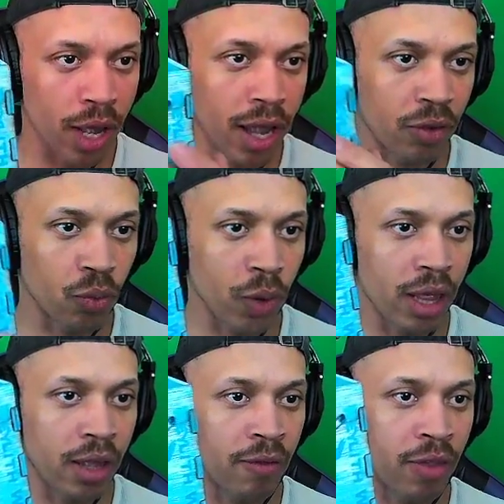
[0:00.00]
It has
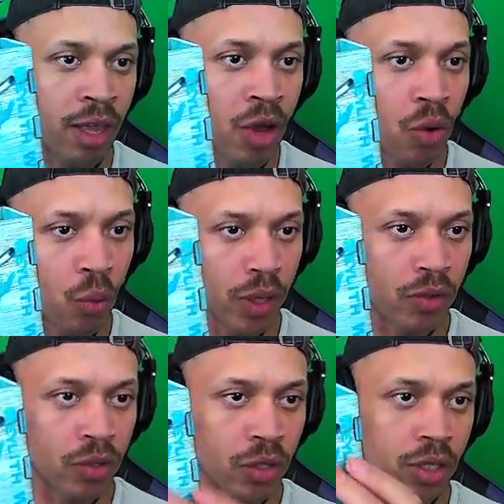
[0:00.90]
Rayliff,
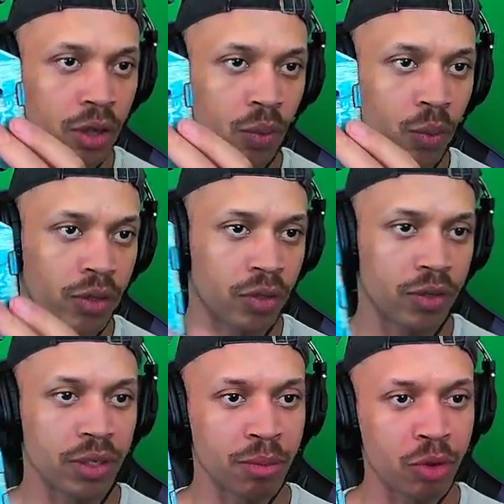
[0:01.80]
wizard, the wizard
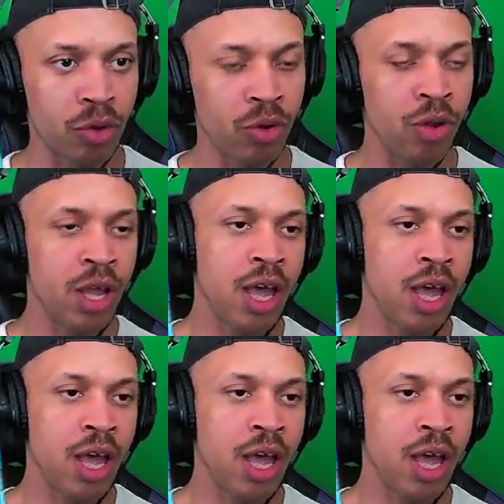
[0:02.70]
symbol,